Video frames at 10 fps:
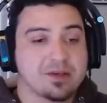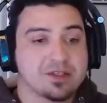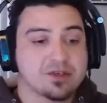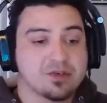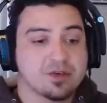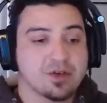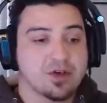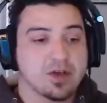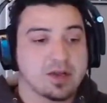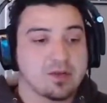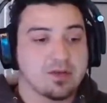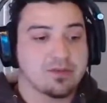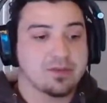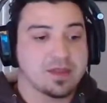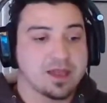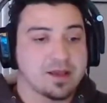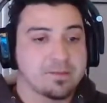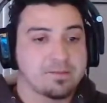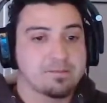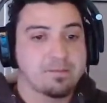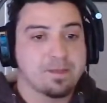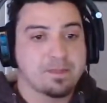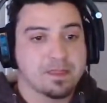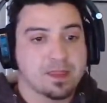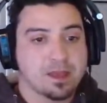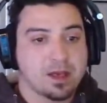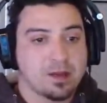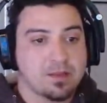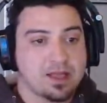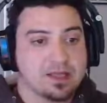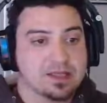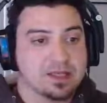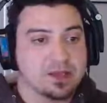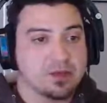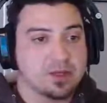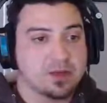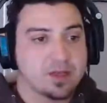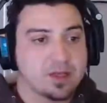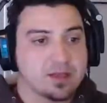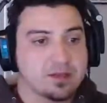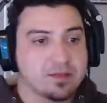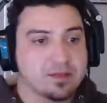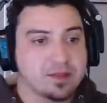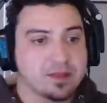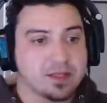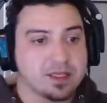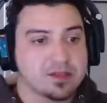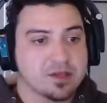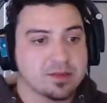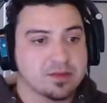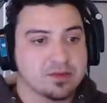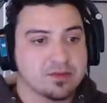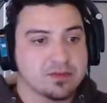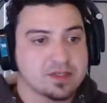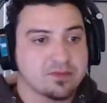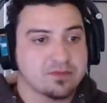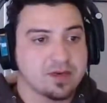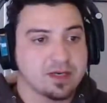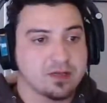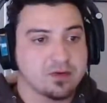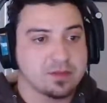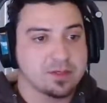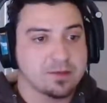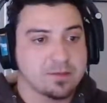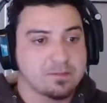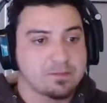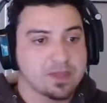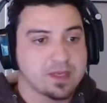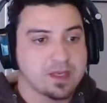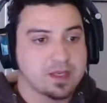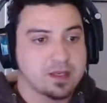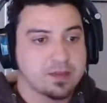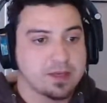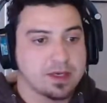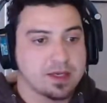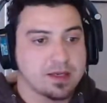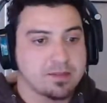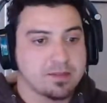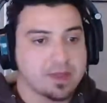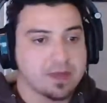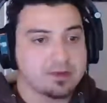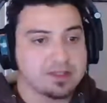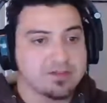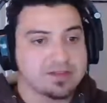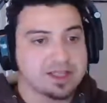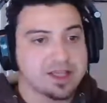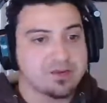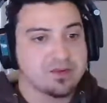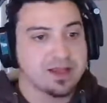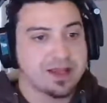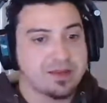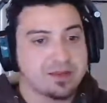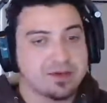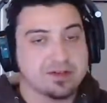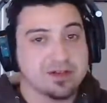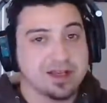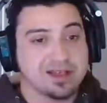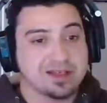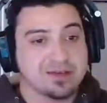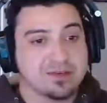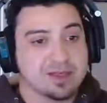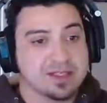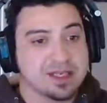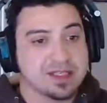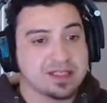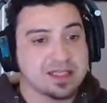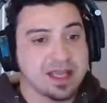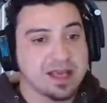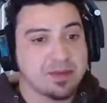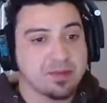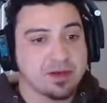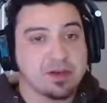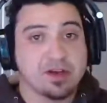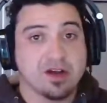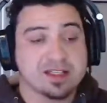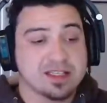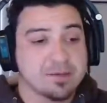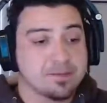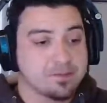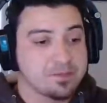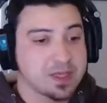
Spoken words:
I just couldn't go anywhere from there. Making this a little bit quicker than last time. I was sort of stuffed around a little bit. But yeah, I was devastated when that happened because I had to restart this again, but bring you guys in.